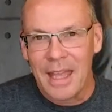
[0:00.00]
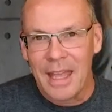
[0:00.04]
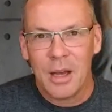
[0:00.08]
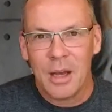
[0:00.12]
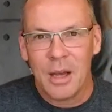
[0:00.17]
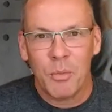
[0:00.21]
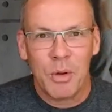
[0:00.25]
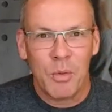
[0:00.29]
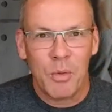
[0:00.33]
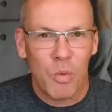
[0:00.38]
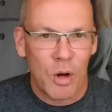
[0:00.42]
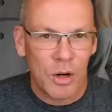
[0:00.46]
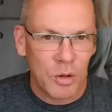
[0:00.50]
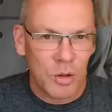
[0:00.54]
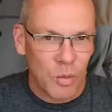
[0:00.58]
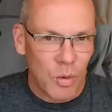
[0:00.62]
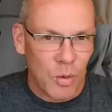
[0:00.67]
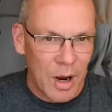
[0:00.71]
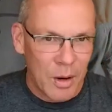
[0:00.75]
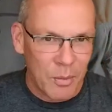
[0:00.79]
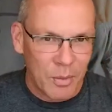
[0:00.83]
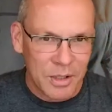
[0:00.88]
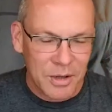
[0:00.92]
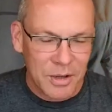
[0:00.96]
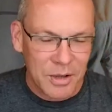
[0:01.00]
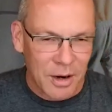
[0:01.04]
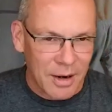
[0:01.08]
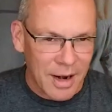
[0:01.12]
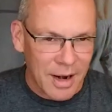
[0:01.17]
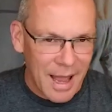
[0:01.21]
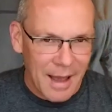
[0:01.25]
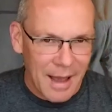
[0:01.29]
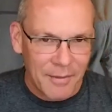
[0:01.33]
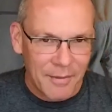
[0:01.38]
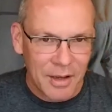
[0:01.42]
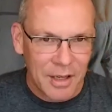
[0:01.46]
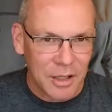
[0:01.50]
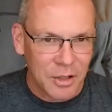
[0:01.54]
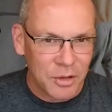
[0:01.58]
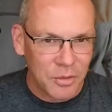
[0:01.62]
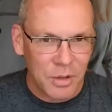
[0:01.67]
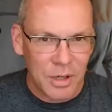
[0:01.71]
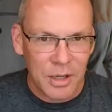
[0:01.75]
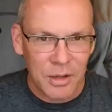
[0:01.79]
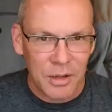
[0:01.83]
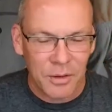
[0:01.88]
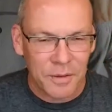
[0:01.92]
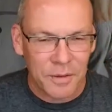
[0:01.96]
And then we wonder why we start having
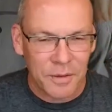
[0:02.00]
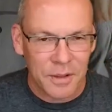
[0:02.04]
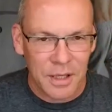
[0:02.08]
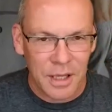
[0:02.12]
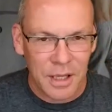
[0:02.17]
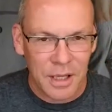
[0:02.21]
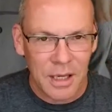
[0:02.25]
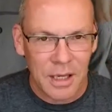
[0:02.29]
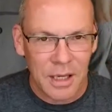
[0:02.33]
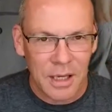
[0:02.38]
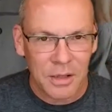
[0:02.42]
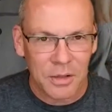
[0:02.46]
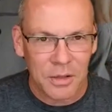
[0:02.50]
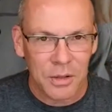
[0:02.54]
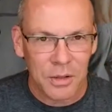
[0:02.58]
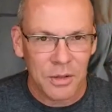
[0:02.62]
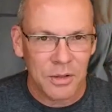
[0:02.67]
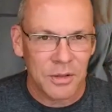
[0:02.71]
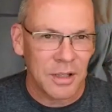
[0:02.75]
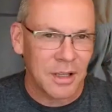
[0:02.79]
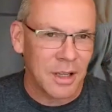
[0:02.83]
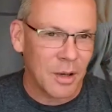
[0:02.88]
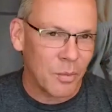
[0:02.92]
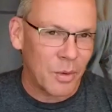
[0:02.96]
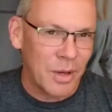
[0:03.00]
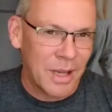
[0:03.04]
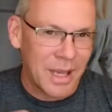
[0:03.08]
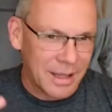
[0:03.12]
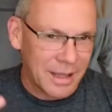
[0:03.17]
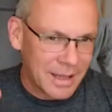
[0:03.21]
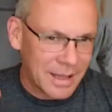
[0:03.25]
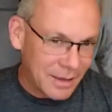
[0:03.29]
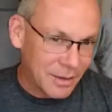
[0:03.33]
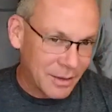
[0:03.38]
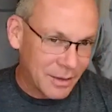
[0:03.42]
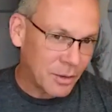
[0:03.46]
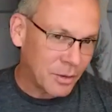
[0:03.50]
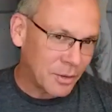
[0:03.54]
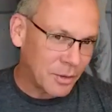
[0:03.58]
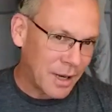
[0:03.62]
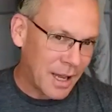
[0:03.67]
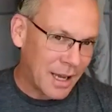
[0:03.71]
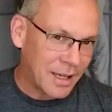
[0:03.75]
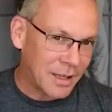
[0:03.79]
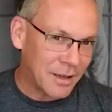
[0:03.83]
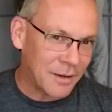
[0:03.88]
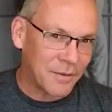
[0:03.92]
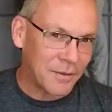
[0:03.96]
adrenal fatigue issues. And then we get that little
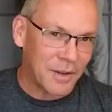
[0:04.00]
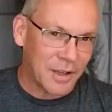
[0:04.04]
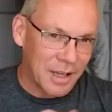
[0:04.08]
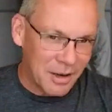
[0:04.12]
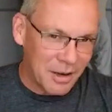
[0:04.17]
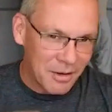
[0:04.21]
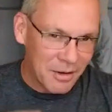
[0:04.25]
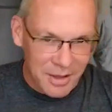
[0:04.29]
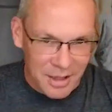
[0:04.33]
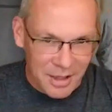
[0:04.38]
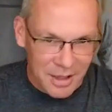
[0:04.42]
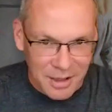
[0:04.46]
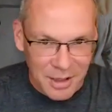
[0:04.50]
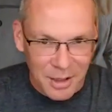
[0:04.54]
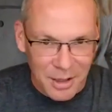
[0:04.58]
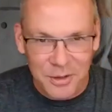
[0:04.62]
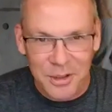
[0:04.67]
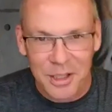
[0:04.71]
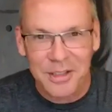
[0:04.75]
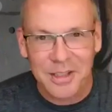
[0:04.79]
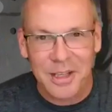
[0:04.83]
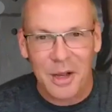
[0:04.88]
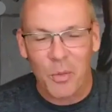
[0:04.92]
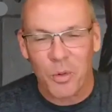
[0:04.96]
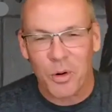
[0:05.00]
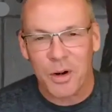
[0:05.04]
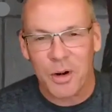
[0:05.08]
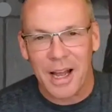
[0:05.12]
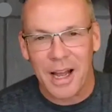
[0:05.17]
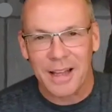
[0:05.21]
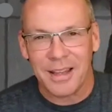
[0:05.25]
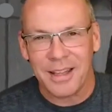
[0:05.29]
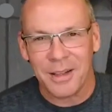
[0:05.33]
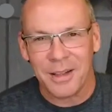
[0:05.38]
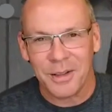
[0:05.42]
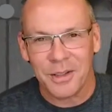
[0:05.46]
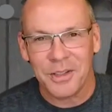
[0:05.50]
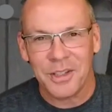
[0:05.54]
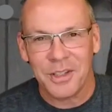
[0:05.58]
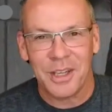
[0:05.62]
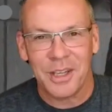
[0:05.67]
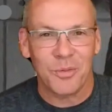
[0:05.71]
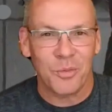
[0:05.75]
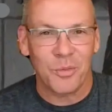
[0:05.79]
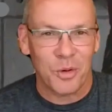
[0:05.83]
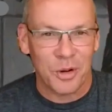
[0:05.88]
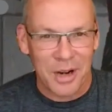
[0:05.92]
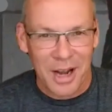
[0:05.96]
negative canary that tells us that we're not
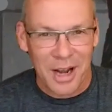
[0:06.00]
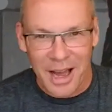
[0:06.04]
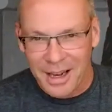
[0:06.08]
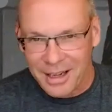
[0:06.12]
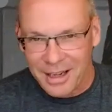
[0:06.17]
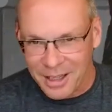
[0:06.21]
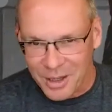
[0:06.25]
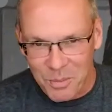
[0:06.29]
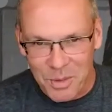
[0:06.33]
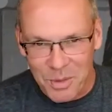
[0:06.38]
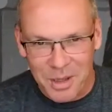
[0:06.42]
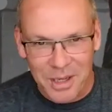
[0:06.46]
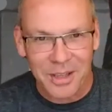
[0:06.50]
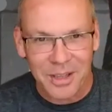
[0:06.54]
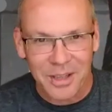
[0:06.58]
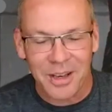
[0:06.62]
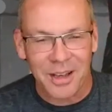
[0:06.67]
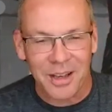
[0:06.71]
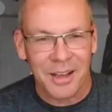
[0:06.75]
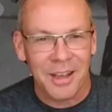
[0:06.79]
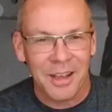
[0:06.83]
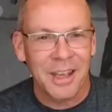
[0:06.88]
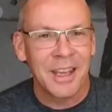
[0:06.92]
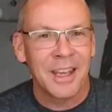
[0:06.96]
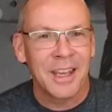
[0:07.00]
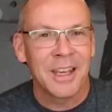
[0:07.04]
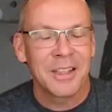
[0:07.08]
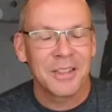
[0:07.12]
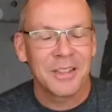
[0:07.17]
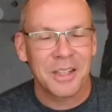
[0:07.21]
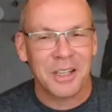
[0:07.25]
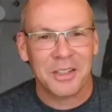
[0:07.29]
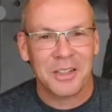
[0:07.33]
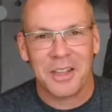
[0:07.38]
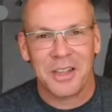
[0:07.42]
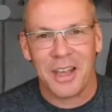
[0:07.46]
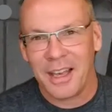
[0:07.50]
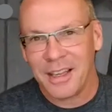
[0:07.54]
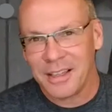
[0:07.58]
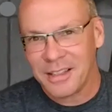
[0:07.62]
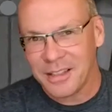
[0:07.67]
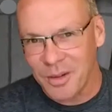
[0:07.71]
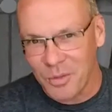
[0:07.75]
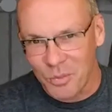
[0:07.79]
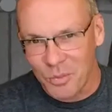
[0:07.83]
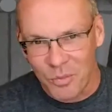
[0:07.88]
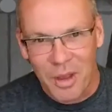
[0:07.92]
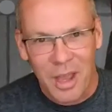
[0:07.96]
diligent, and we're not committed to
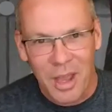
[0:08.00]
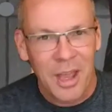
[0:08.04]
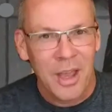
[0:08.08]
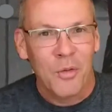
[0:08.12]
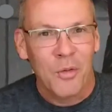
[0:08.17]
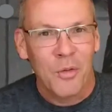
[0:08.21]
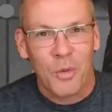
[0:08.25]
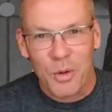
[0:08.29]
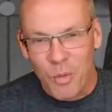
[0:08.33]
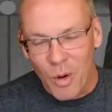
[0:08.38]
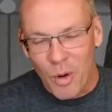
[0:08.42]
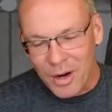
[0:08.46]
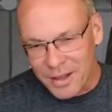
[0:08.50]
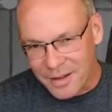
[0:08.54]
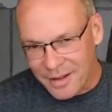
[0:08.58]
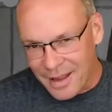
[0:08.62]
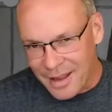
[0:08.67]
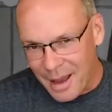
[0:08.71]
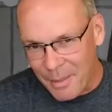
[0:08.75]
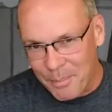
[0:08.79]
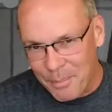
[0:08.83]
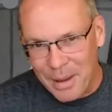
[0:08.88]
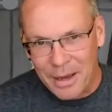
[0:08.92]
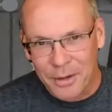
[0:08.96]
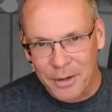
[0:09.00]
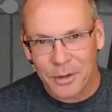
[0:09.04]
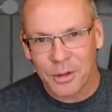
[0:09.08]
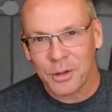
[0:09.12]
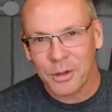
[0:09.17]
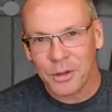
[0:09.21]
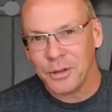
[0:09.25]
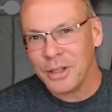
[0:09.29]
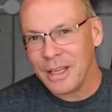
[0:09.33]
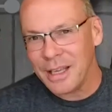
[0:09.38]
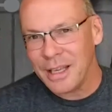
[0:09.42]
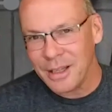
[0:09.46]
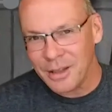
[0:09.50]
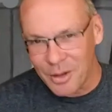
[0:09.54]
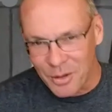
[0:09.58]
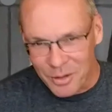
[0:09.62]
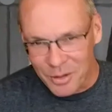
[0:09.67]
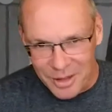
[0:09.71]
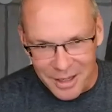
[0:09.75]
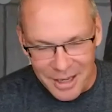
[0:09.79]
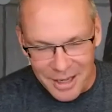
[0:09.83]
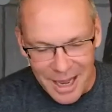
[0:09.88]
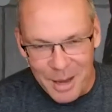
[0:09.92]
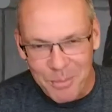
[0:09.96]
success, and we want to tap out early. And
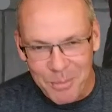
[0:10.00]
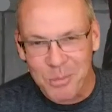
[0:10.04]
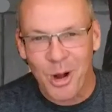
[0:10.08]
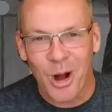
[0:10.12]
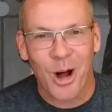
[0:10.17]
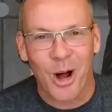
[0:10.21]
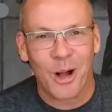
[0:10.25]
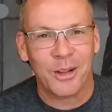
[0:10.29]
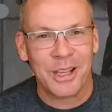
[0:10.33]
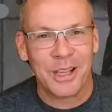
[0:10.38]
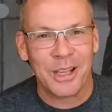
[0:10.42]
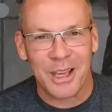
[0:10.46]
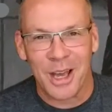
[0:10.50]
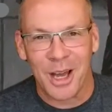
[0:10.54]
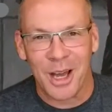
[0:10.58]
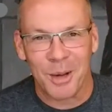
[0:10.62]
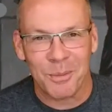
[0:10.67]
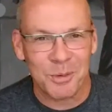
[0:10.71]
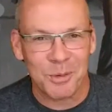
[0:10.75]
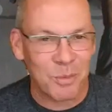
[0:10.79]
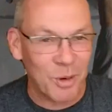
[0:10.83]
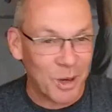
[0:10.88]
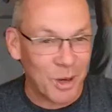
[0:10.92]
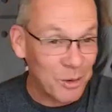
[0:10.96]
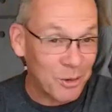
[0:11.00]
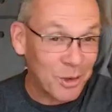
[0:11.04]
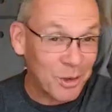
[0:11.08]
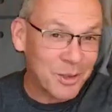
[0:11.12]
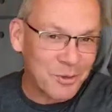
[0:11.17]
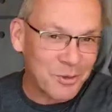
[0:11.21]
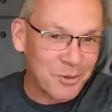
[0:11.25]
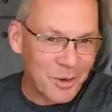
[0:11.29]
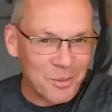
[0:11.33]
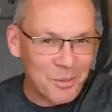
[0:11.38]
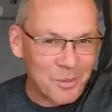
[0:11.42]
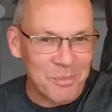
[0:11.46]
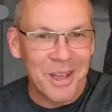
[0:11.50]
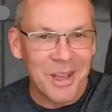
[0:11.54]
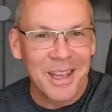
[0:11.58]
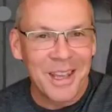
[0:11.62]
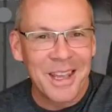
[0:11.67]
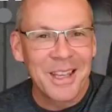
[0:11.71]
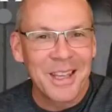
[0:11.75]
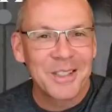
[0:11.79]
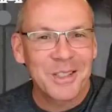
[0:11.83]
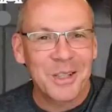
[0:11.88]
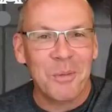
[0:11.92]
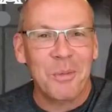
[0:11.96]
then the name calling comes, whether it's from
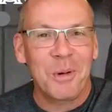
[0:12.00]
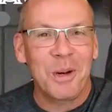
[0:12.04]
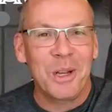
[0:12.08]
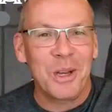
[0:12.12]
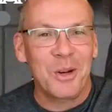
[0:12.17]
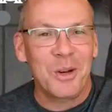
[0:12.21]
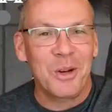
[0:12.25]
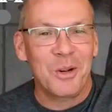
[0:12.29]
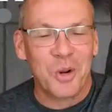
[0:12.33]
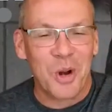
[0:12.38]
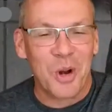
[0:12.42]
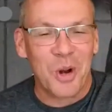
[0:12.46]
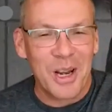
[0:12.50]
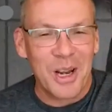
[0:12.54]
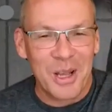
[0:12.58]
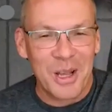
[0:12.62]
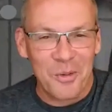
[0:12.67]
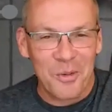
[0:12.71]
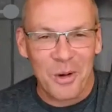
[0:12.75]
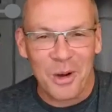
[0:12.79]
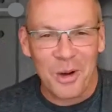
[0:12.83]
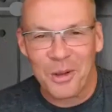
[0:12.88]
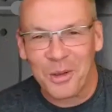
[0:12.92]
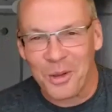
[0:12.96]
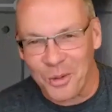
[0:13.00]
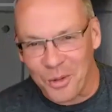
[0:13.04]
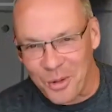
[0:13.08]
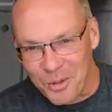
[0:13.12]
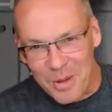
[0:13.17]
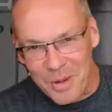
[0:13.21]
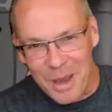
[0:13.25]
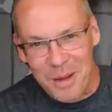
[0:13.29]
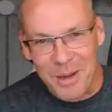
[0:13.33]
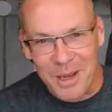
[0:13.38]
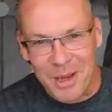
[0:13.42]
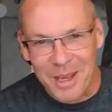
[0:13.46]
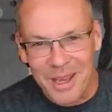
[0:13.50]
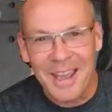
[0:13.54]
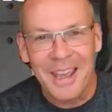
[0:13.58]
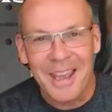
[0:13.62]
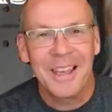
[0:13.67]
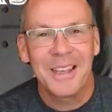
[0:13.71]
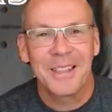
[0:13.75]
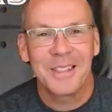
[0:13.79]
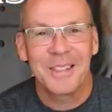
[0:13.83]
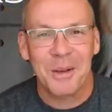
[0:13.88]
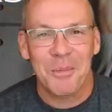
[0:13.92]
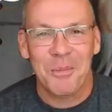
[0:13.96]
somebody you're training with, or maybe
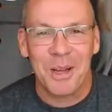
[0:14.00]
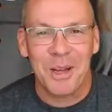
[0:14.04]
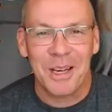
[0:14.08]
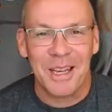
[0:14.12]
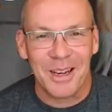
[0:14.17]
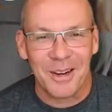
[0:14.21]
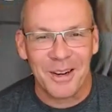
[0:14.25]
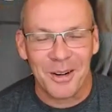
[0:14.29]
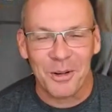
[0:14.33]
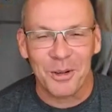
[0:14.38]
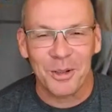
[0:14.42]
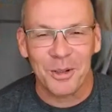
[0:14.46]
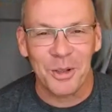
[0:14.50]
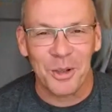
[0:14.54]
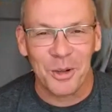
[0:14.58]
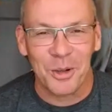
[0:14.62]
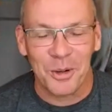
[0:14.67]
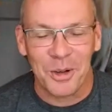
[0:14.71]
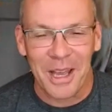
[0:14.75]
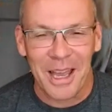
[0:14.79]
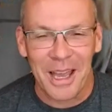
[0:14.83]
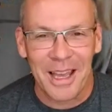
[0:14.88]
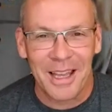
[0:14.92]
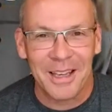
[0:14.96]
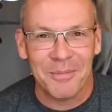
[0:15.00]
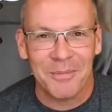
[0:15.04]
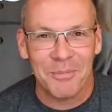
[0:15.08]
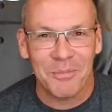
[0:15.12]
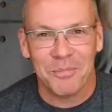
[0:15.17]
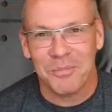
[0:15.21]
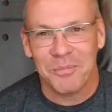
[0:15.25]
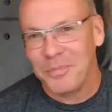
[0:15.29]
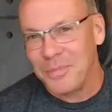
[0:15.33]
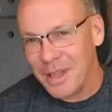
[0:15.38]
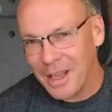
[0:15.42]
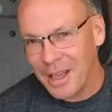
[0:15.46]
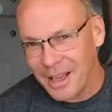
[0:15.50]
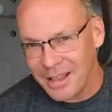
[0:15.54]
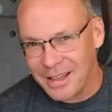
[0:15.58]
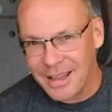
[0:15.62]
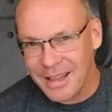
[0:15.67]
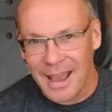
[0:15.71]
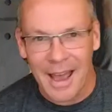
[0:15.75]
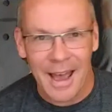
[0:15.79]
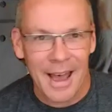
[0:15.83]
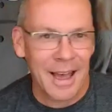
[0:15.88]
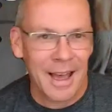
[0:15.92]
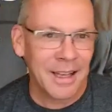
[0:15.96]
somebody in our own little head, a
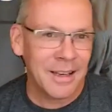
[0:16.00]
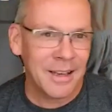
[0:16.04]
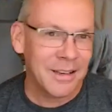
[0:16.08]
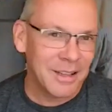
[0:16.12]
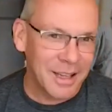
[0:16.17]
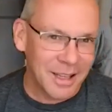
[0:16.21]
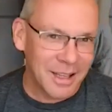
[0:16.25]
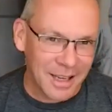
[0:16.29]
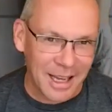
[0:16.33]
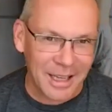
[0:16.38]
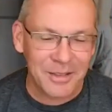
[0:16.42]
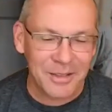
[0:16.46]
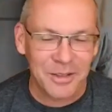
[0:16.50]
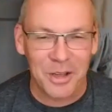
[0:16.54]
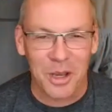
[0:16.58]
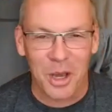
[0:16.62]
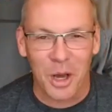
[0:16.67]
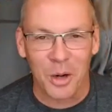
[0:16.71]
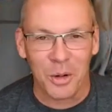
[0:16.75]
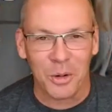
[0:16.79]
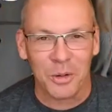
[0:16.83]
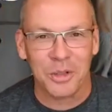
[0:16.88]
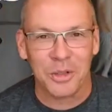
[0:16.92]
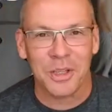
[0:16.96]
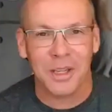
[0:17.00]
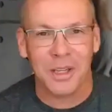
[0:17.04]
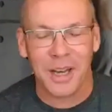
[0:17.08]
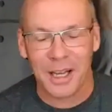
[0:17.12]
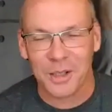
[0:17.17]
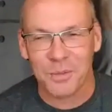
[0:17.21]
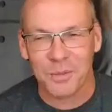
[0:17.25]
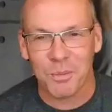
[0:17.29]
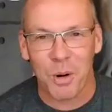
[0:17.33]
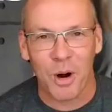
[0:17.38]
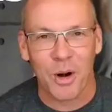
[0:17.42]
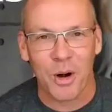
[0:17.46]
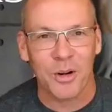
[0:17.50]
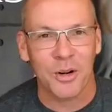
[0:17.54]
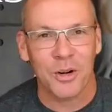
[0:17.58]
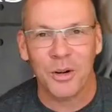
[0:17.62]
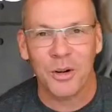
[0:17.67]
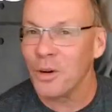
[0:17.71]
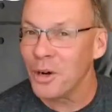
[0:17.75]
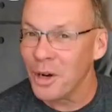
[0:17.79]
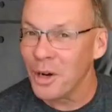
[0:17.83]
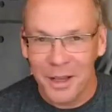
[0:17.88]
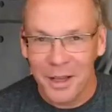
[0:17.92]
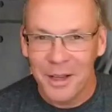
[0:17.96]
dad, an ex-coach, an
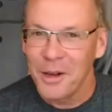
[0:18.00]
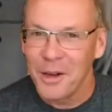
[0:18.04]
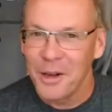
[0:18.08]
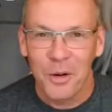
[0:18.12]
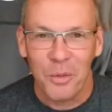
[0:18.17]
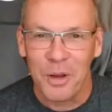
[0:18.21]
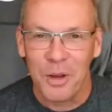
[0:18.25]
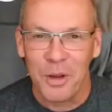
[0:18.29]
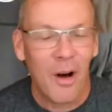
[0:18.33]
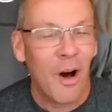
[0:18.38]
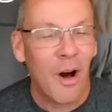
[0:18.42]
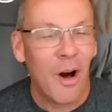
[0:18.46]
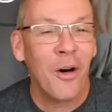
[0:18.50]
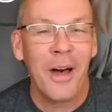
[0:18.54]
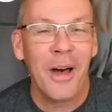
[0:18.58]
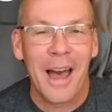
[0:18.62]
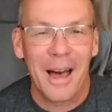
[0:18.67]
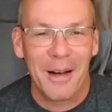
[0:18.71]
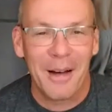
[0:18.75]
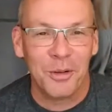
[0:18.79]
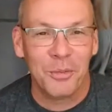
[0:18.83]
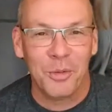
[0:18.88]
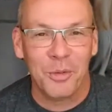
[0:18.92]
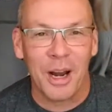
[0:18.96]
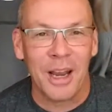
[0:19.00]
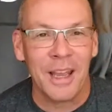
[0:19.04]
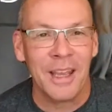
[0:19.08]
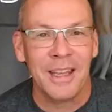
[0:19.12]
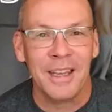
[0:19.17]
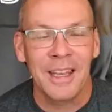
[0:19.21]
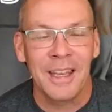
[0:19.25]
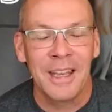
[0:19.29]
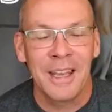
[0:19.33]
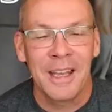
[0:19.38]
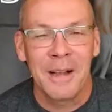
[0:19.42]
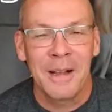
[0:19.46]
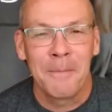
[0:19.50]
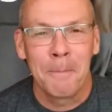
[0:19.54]
ex-partner. We all have them, right?